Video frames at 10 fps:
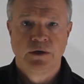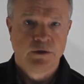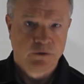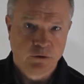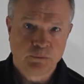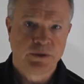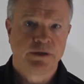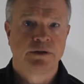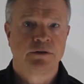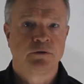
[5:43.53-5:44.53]
could be
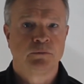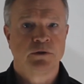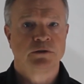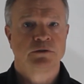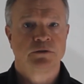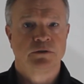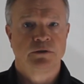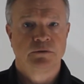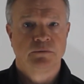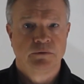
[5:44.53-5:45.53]
that you want
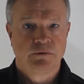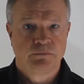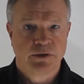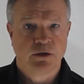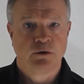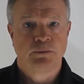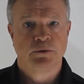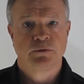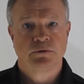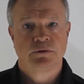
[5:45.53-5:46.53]
your
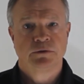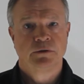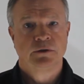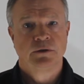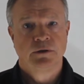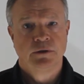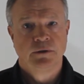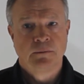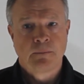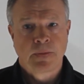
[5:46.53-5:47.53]
powerboat,
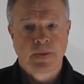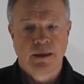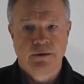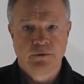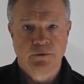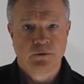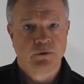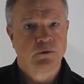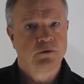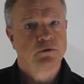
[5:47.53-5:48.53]
your
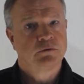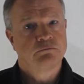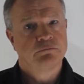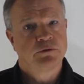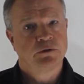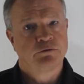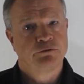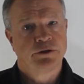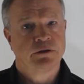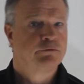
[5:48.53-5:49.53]
yacht
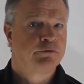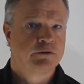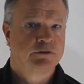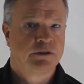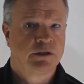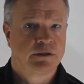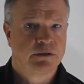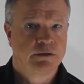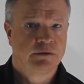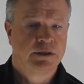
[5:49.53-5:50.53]
configured for
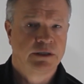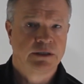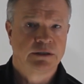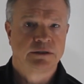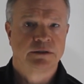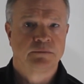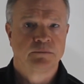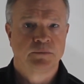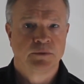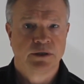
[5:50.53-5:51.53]
charter, and
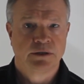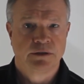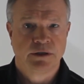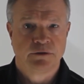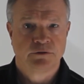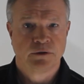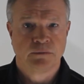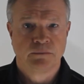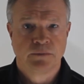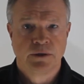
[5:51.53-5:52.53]
in some